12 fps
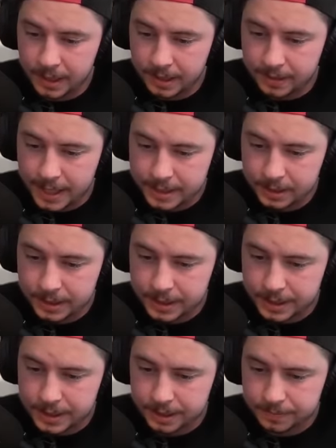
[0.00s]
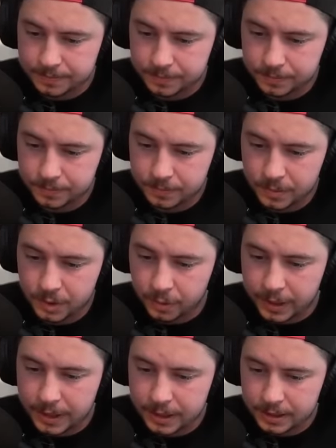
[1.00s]
That's looking decent.
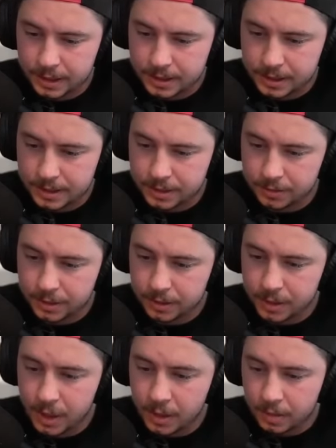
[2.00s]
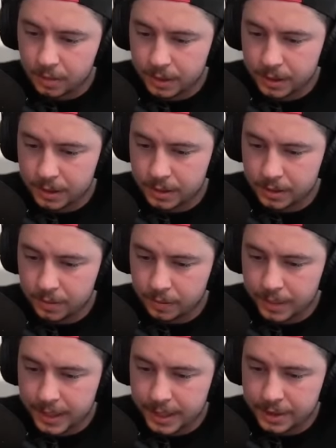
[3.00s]
We ain't getting locked onto though. We're going to
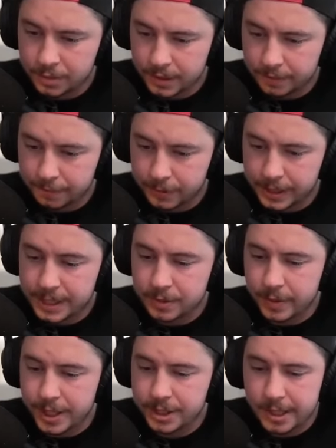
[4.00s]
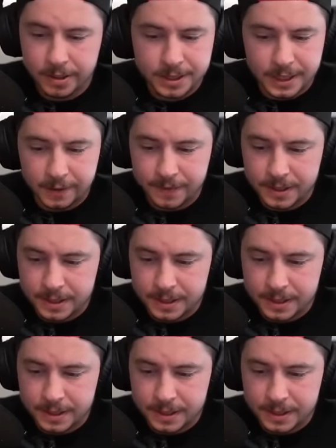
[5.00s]
Rage. We're going to Freeze. Rage Tower on defense